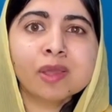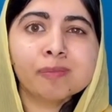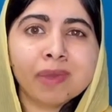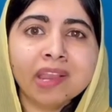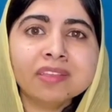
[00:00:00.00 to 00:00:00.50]

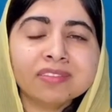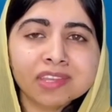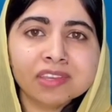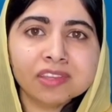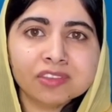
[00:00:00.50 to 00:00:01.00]

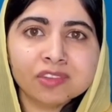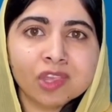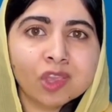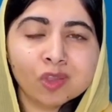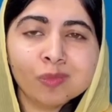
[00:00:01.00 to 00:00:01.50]
Palestinians'
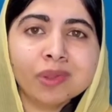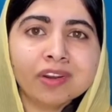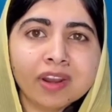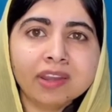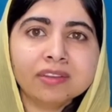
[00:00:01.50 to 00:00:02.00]
human
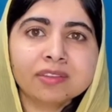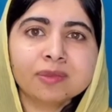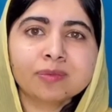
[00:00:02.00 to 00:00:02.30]
rights.